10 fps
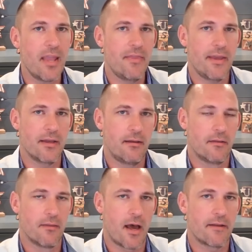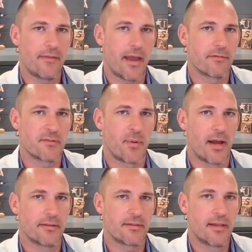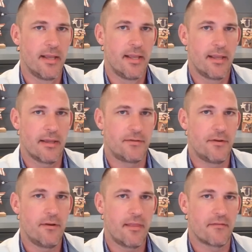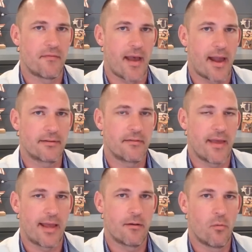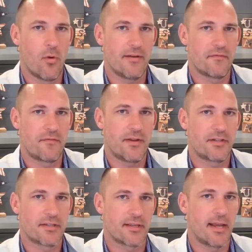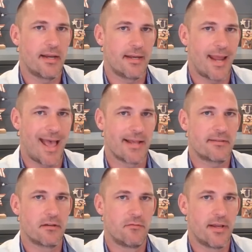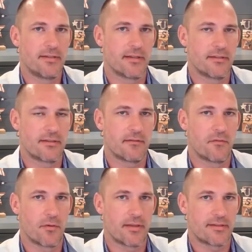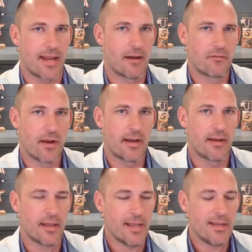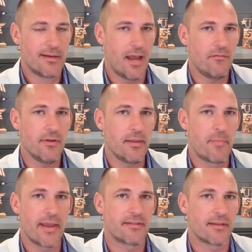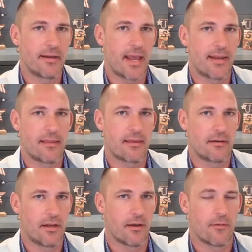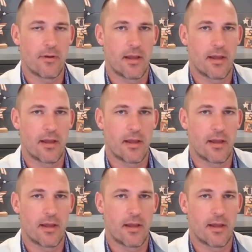I think a lot of that response due to the fact that what Fitch cited as the reasons for this downgrade, not really based on anything new.